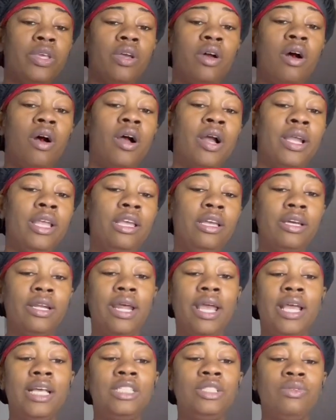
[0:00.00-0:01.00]
your heart. He could
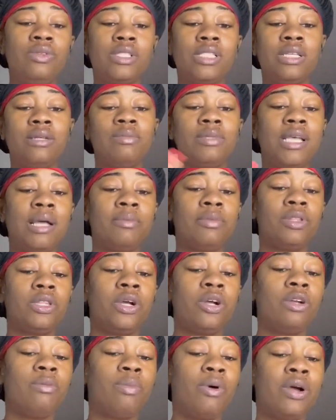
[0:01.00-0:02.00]
have had you in some type of
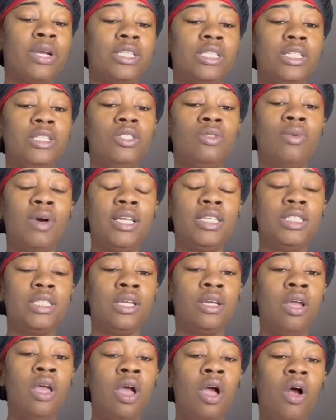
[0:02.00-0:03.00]
third party
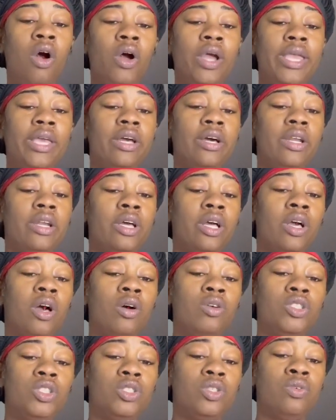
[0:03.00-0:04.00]
situation. Or he could have
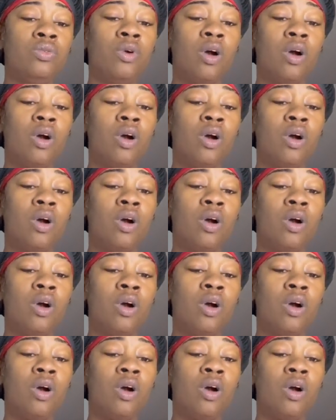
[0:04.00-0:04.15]
ghosted you,